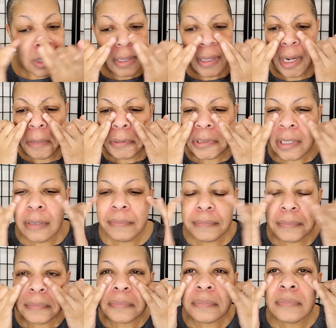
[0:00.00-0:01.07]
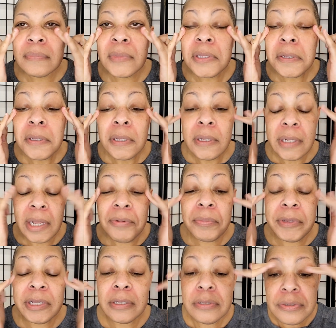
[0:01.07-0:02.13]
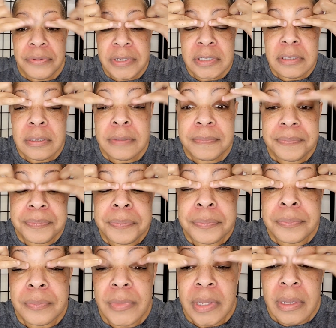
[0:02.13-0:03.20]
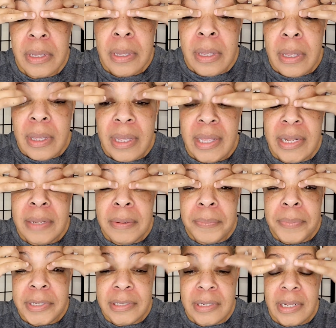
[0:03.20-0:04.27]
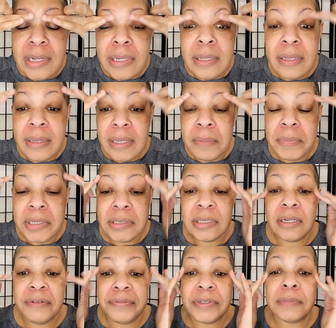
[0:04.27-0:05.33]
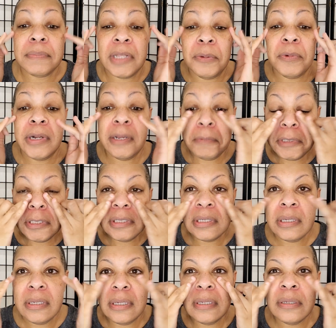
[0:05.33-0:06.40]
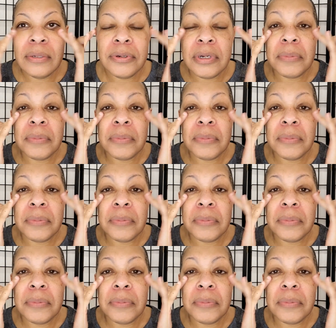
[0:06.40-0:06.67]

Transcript: And I was like, hmm, that would be interesting. And but then I didn't think much of it. And when I would see, you know,